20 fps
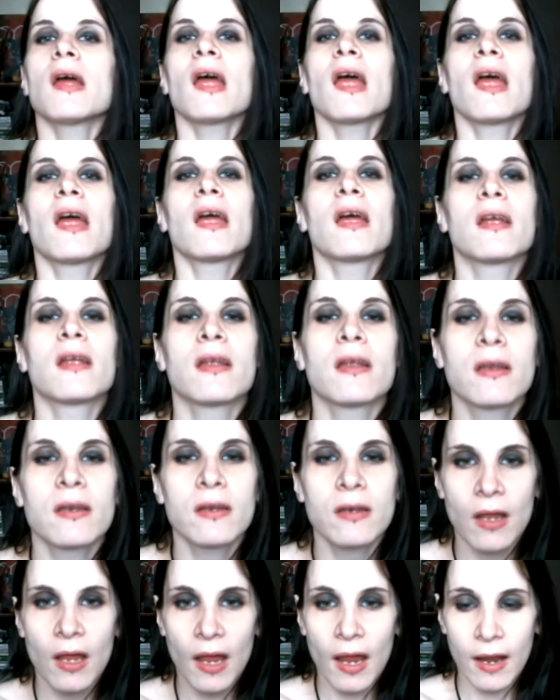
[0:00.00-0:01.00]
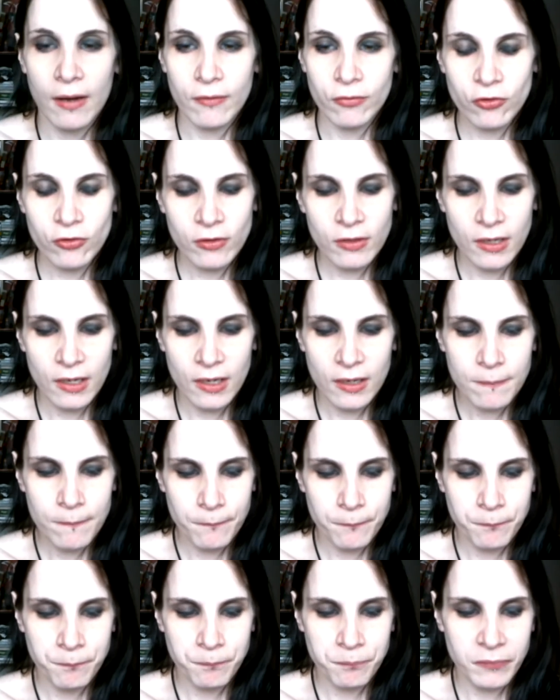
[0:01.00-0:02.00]
And after that,
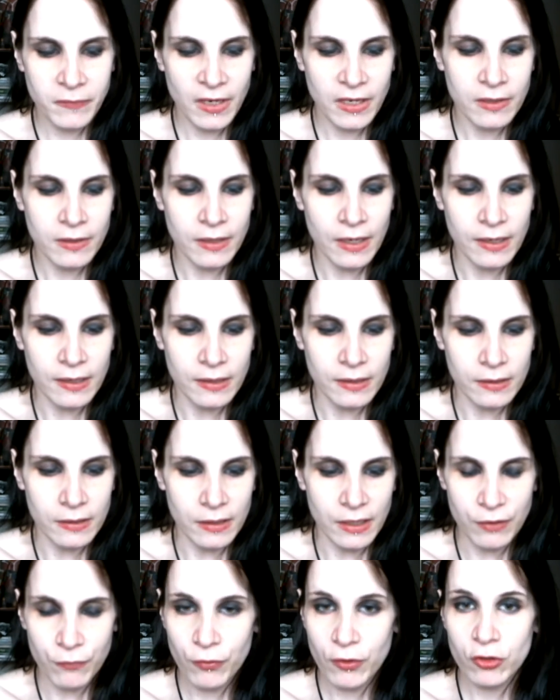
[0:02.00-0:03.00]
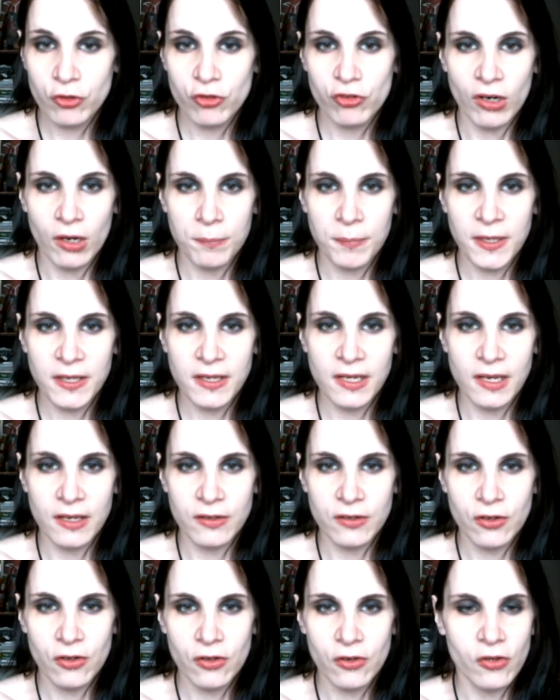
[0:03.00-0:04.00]
they leave the shop at the
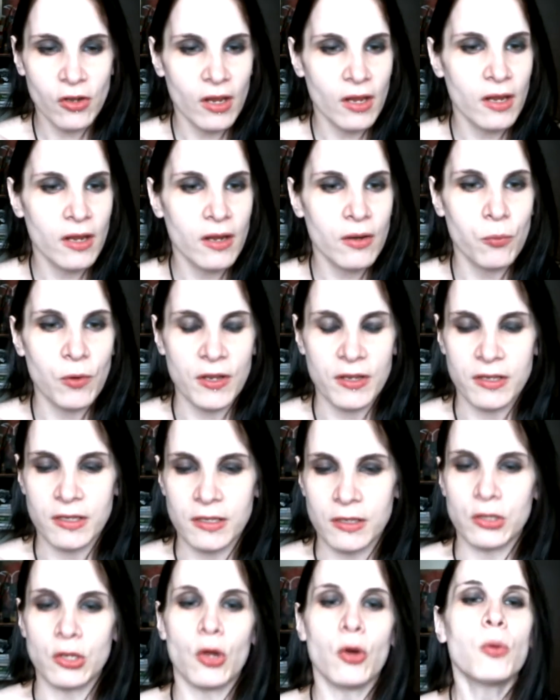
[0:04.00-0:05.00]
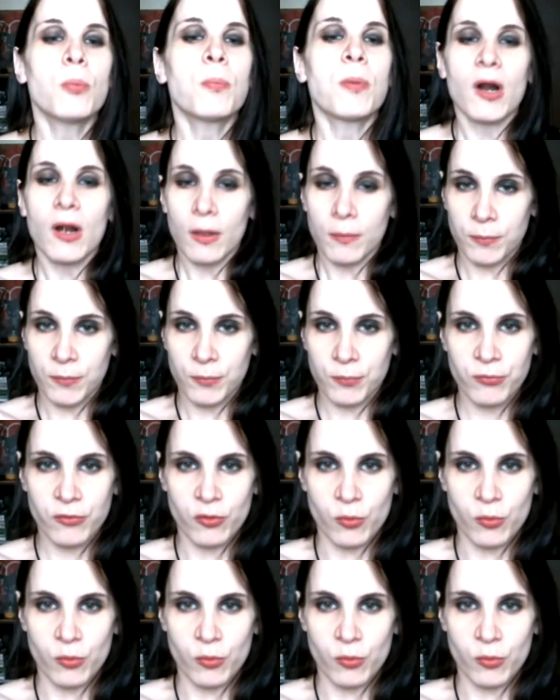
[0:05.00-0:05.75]
end of the day with no problems